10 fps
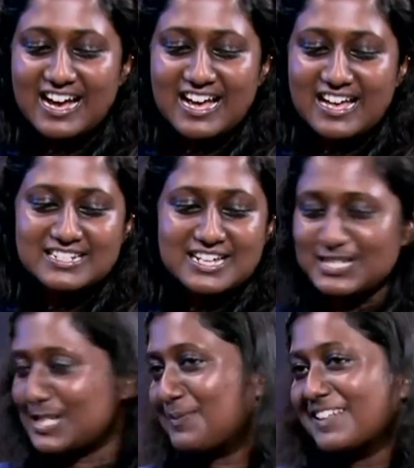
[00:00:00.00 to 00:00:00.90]
and I
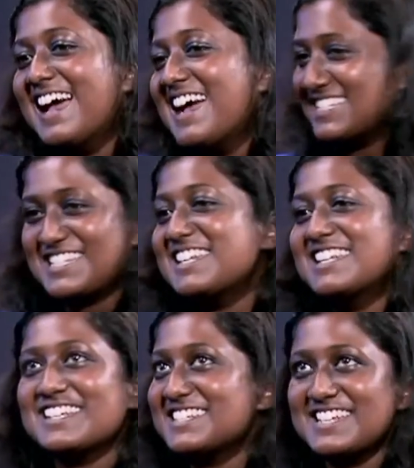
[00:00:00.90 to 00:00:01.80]
just needed
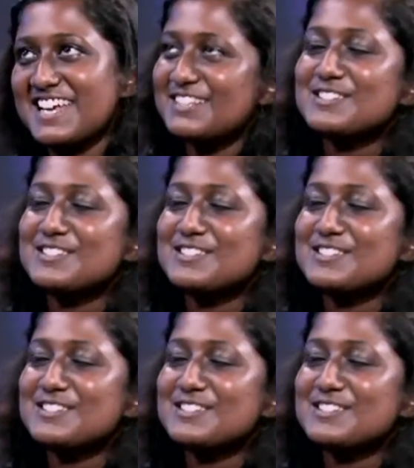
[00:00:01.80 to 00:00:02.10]
internet.